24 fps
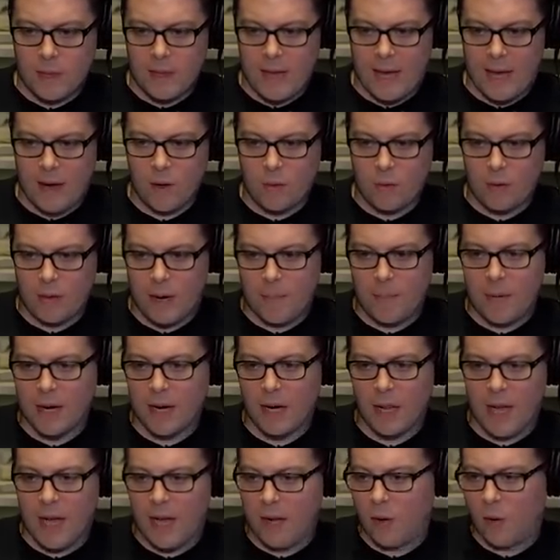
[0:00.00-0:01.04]
I don't. I'm not
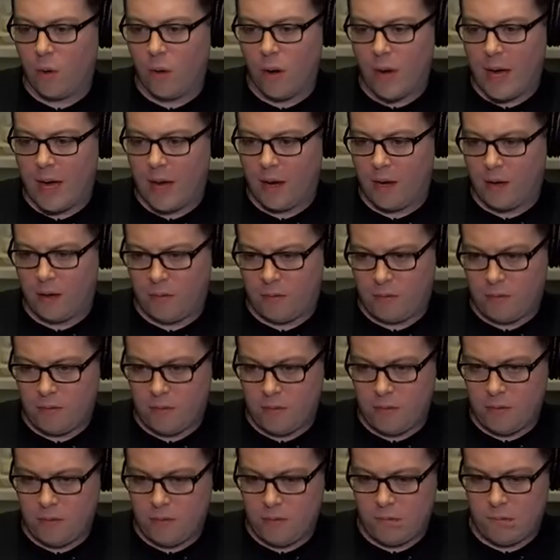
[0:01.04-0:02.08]
gonna lie. I don't know how to
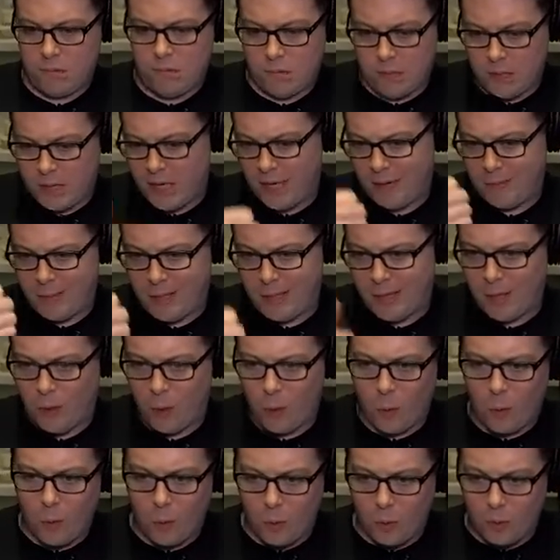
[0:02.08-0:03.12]
get him in the
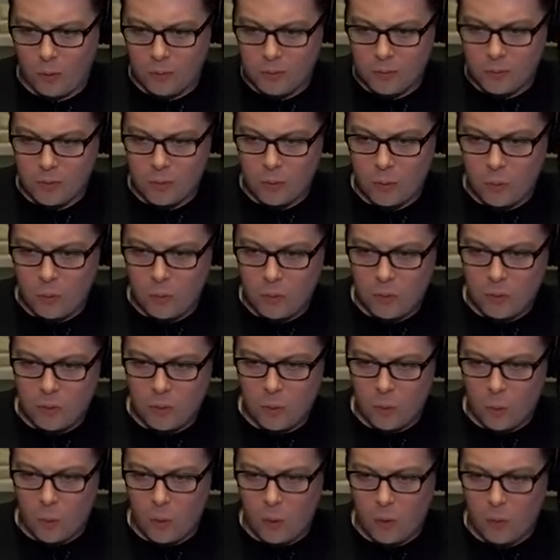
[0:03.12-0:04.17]
old
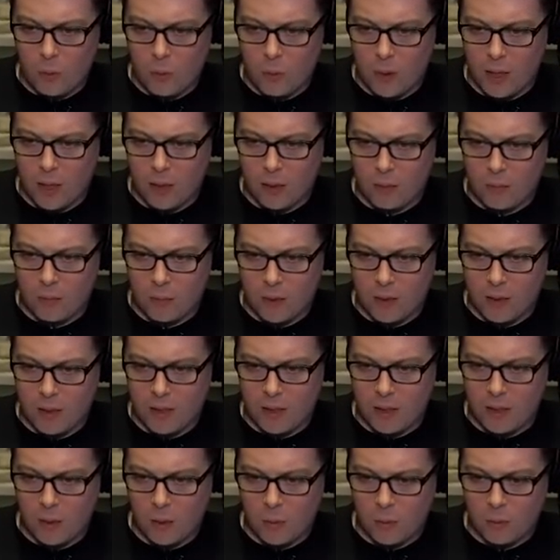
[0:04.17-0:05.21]
ring, run
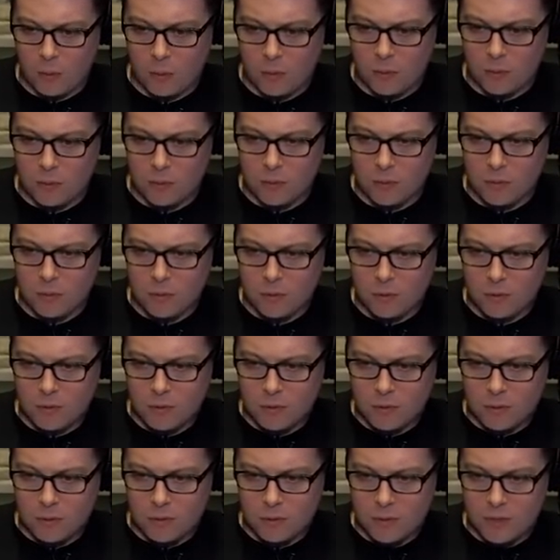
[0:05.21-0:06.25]
in the old
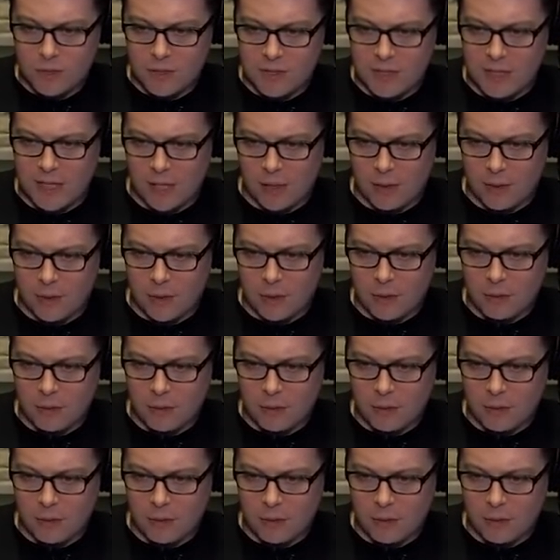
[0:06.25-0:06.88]
cell.